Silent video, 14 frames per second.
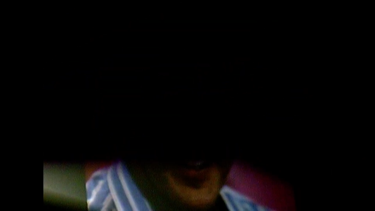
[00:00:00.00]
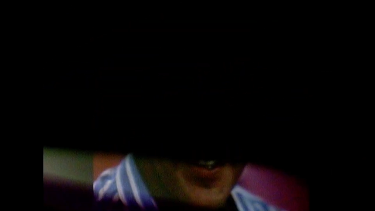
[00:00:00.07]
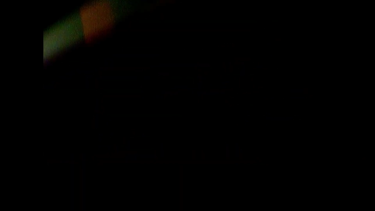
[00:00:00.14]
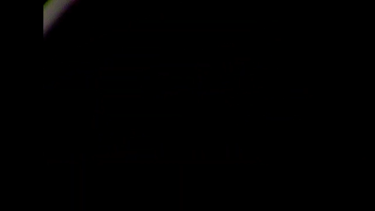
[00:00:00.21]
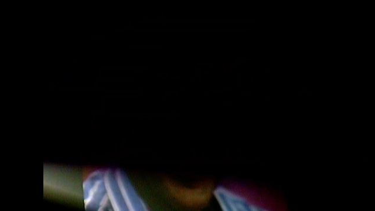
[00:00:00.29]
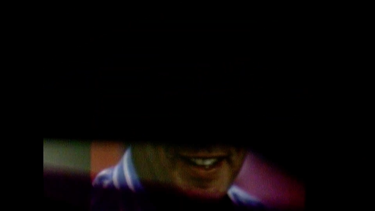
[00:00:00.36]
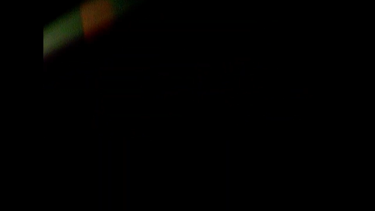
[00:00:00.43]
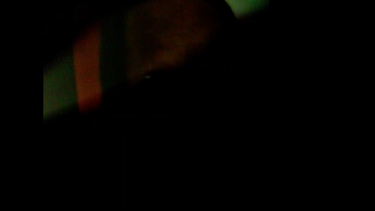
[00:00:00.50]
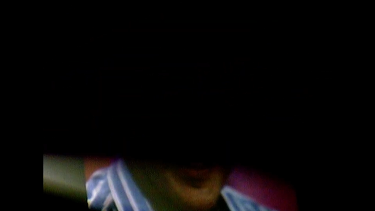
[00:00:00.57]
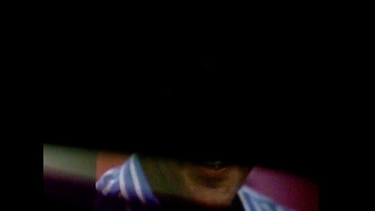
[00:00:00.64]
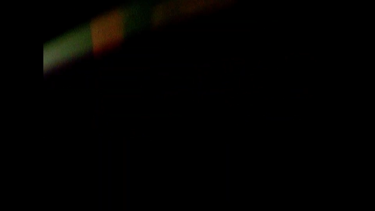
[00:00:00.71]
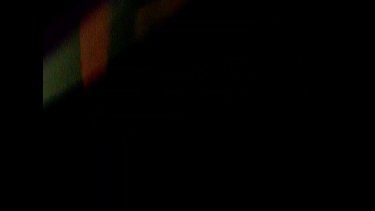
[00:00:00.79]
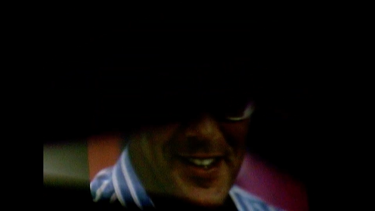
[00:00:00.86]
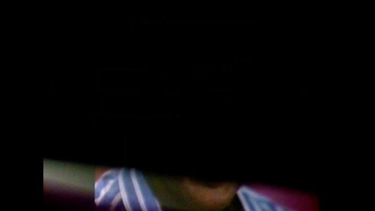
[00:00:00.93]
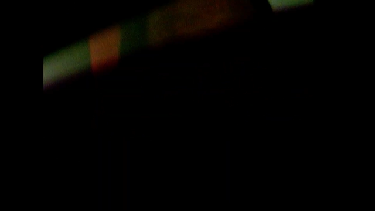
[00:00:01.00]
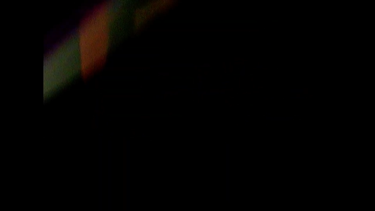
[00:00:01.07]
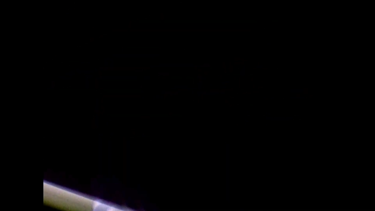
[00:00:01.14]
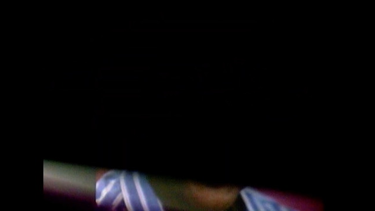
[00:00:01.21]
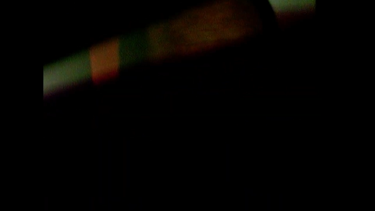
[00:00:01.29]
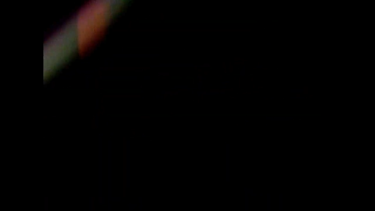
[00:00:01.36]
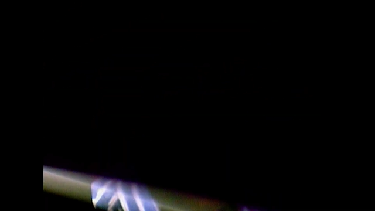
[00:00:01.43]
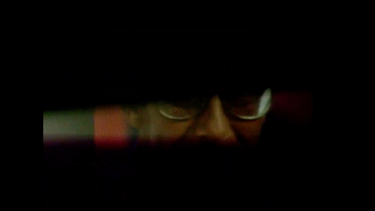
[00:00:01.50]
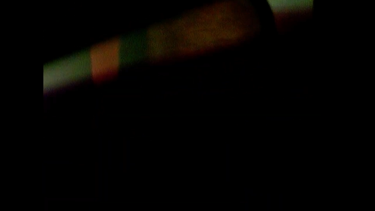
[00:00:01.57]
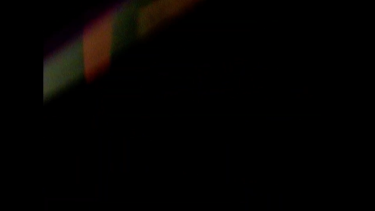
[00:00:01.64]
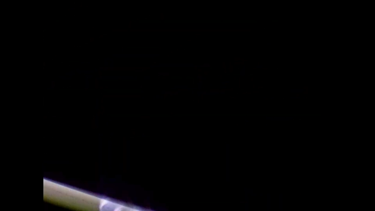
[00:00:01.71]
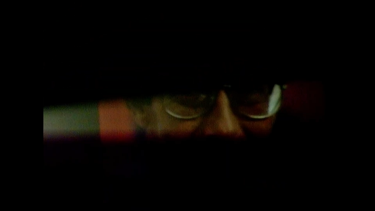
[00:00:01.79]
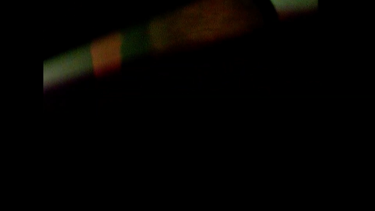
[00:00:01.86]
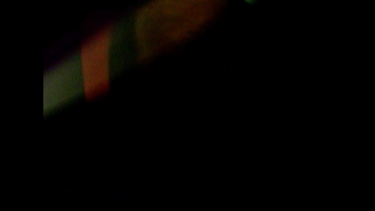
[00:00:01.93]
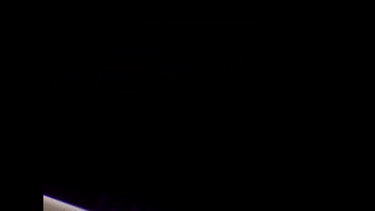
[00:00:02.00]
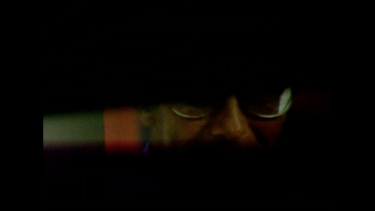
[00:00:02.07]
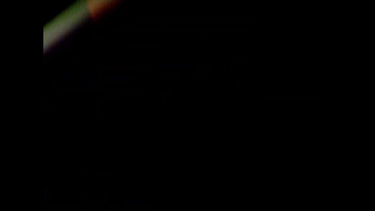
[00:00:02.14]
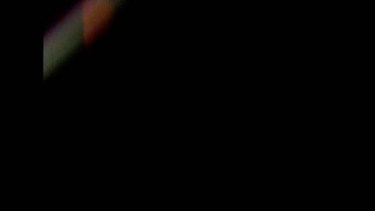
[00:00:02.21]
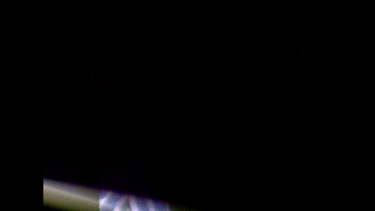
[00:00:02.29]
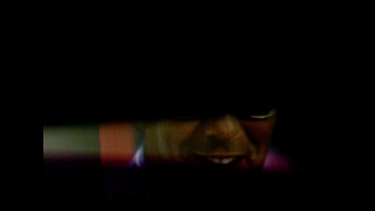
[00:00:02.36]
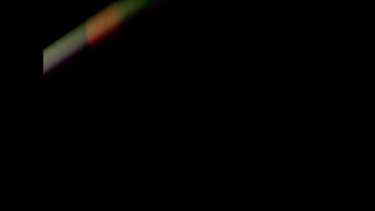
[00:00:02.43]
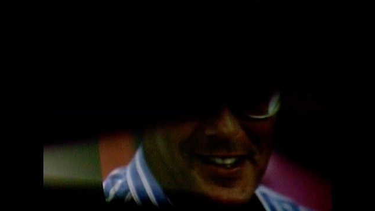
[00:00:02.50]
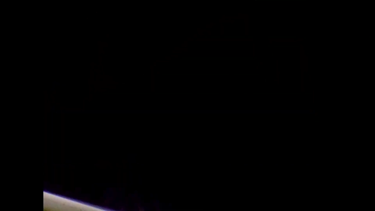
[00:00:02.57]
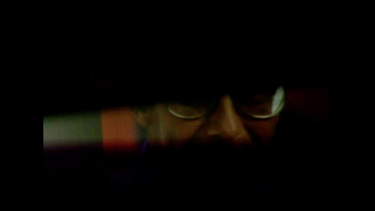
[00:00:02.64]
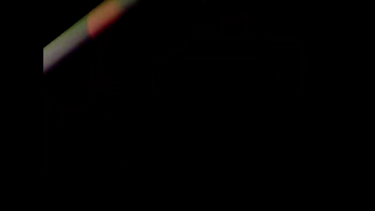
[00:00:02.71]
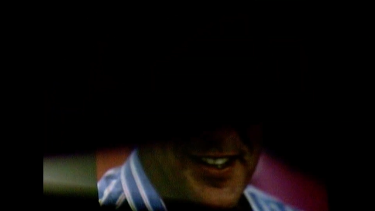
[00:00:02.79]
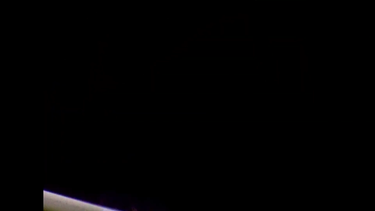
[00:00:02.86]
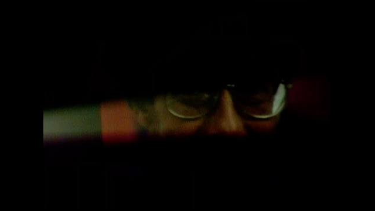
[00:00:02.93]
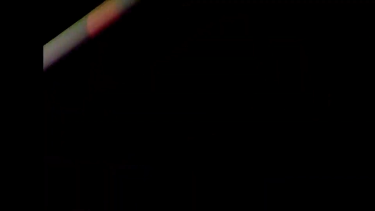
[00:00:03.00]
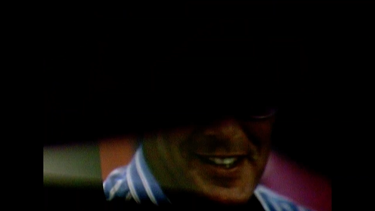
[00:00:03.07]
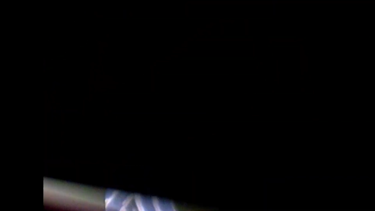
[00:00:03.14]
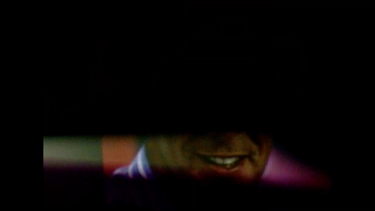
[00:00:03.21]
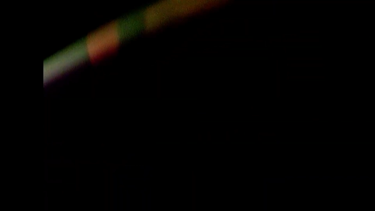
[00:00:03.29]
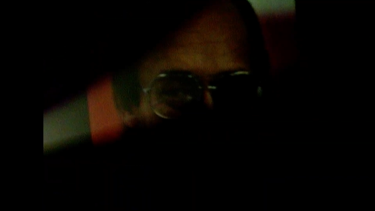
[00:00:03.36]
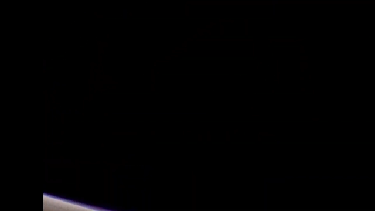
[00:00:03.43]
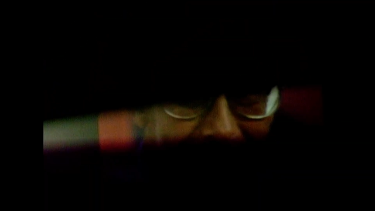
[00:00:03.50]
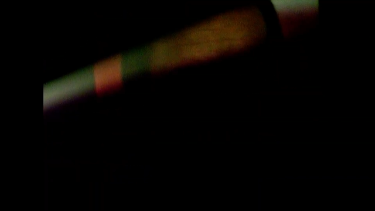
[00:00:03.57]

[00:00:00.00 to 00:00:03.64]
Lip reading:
(no speaker visible)